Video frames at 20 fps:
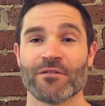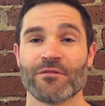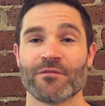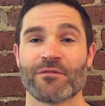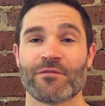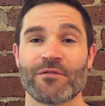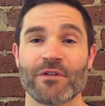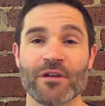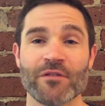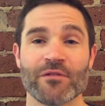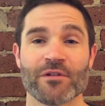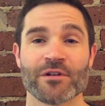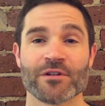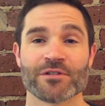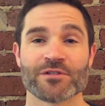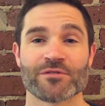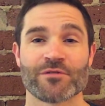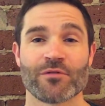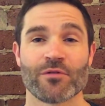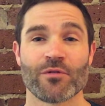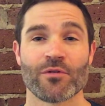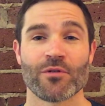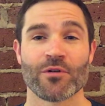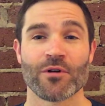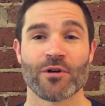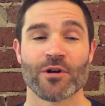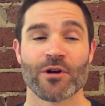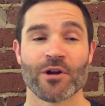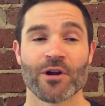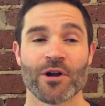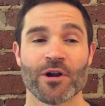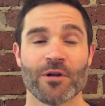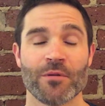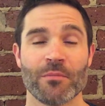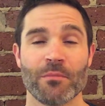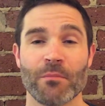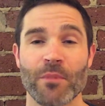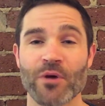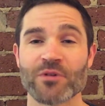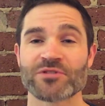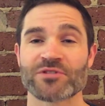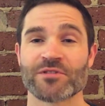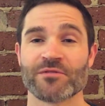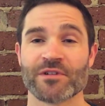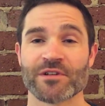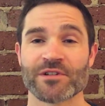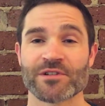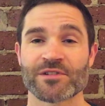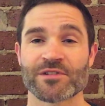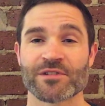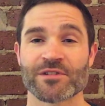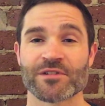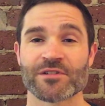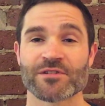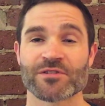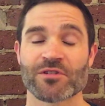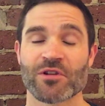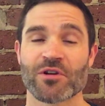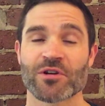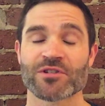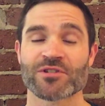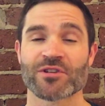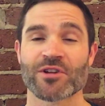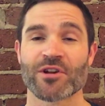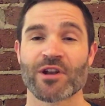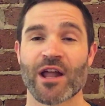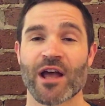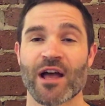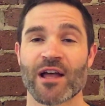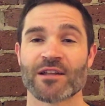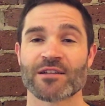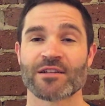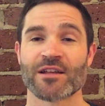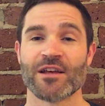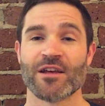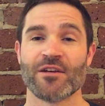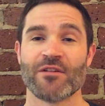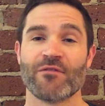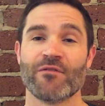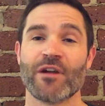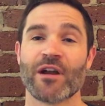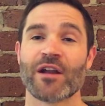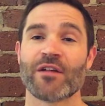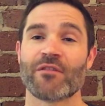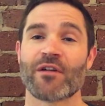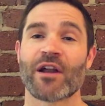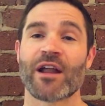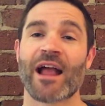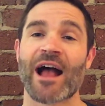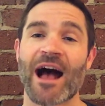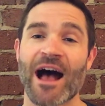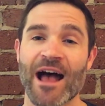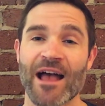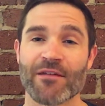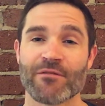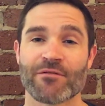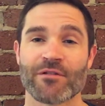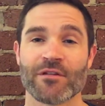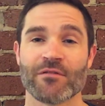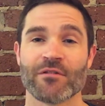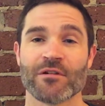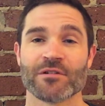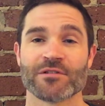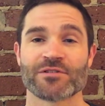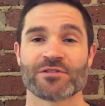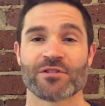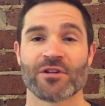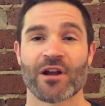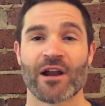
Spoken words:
fevers for most of us, as long as they're not very, very high fevers,